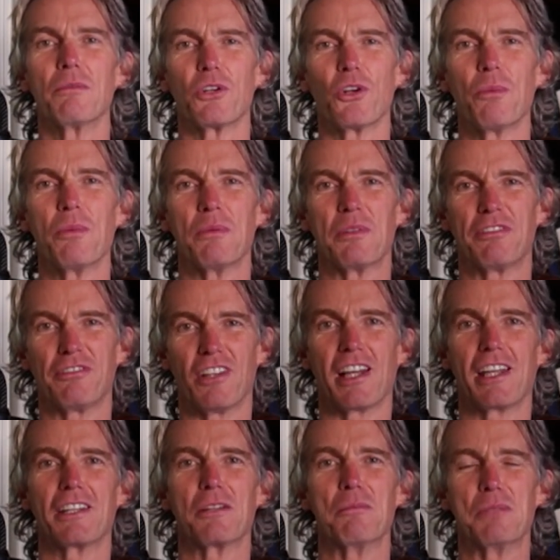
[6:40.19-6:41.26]
We're all about
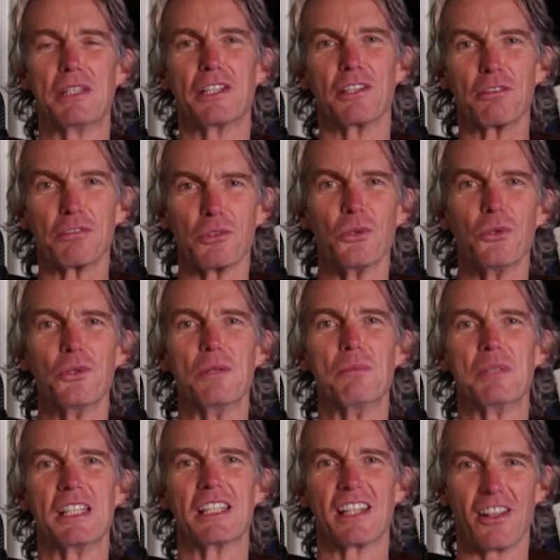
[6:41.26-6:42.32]
flying and being in the flow and
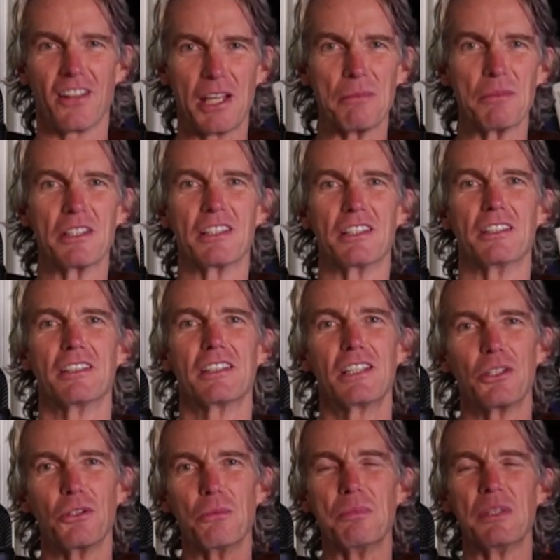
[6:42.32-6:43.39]
being in alignment
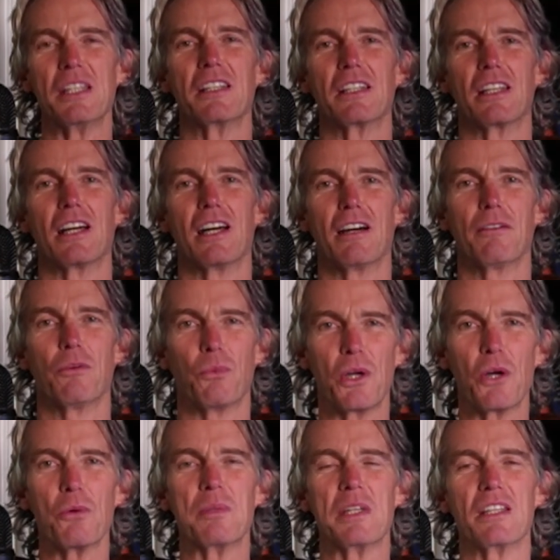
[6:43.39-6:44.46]
and being in that
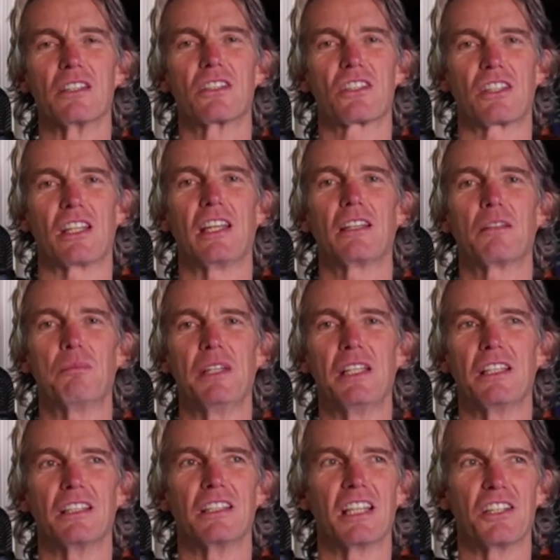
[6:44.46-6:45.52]
well-being state,
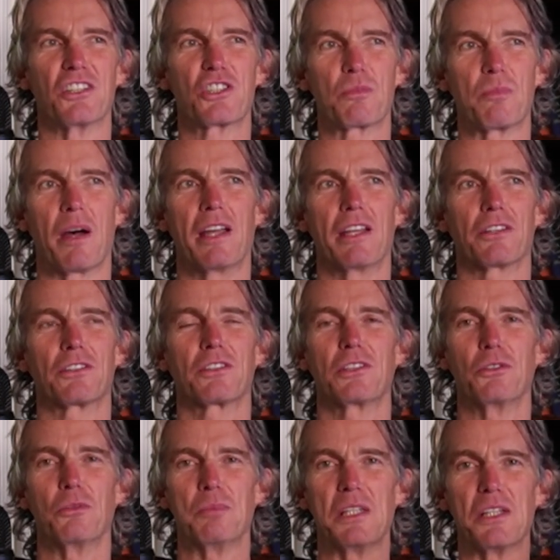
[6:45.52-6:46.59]
being inspired,
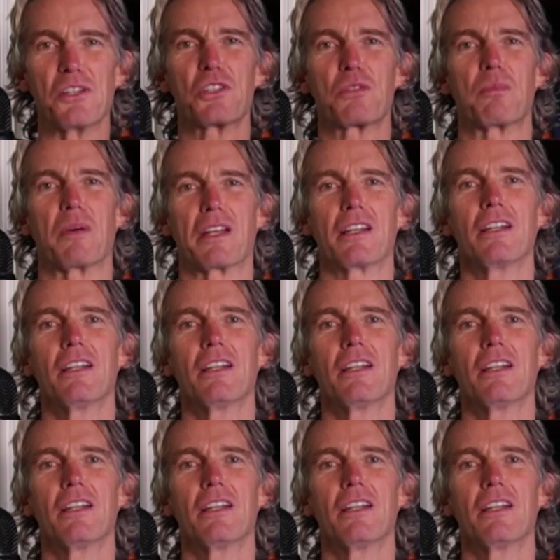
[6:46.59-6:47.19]
being in spirit.